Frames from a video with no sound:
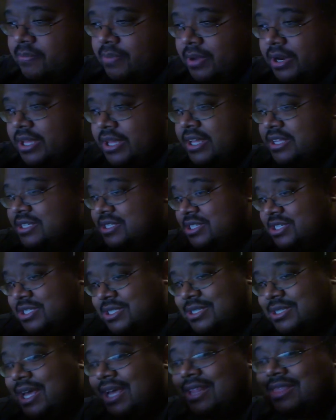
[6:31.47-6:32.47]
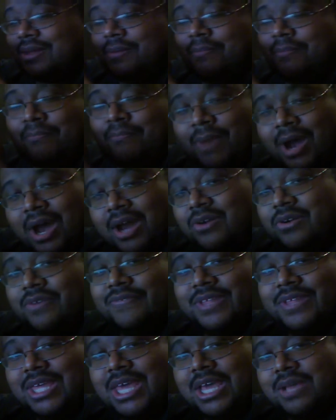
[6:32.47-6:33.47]
But it's just like the motto
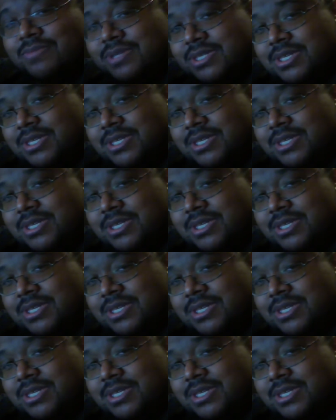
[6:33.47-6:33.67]
of the game